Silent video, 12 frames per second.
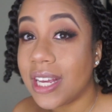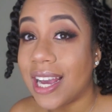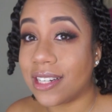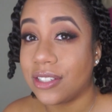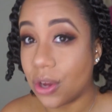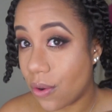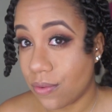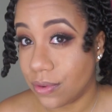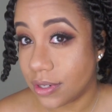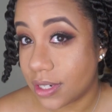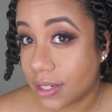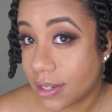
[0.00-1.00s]
I
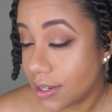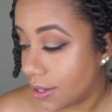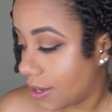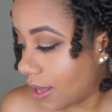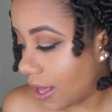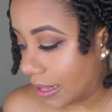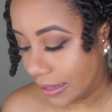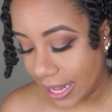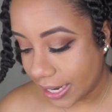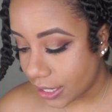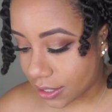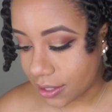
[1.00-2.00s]
don't
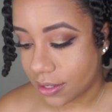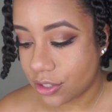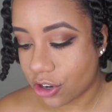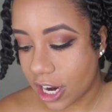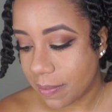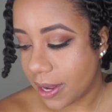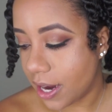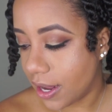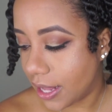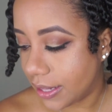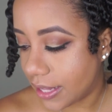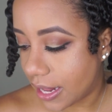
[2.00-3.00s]
like drying my
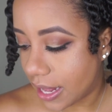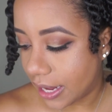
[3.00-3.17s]
hair like that.